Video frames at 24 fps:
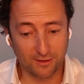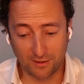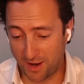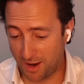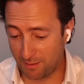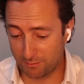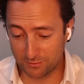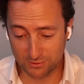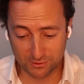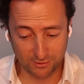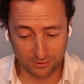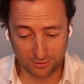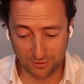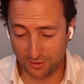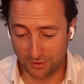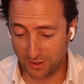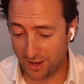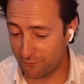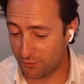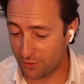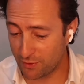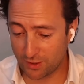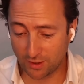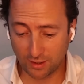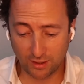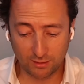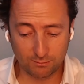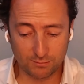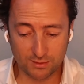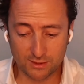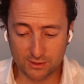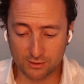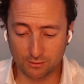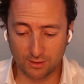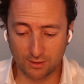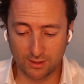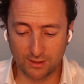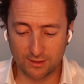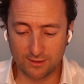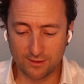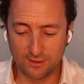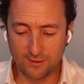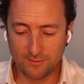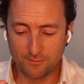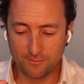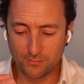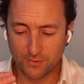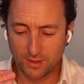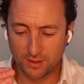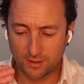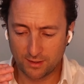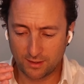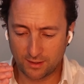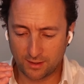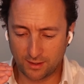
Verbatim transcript: and Amazon and everything in between. Yeah.